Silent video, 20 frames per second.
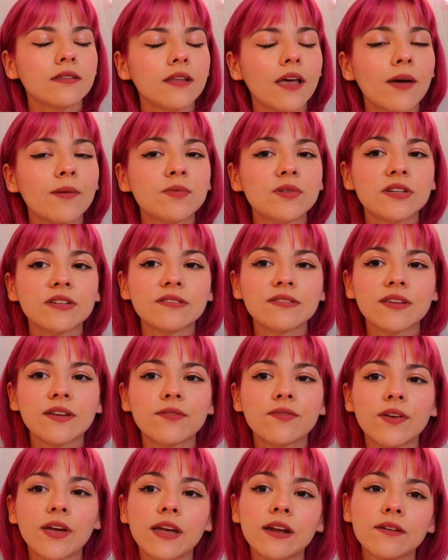I'm just a
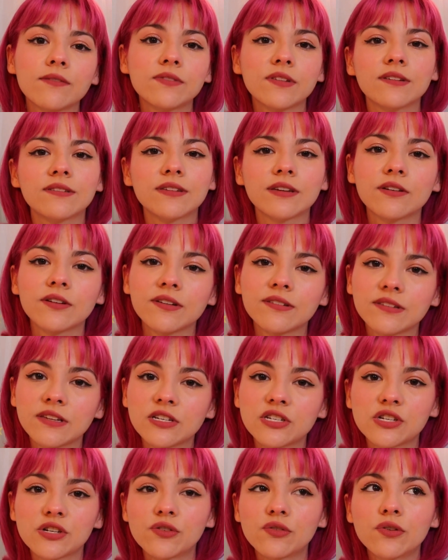fan of the series
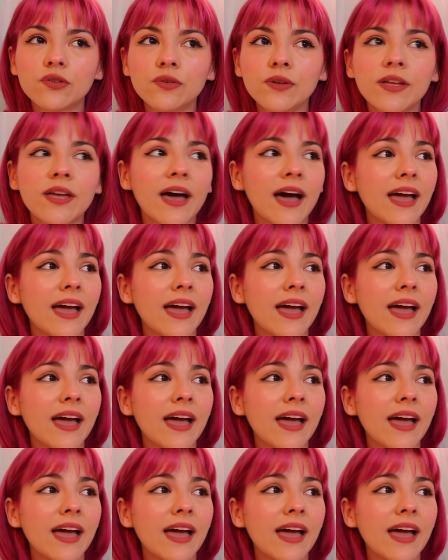in general.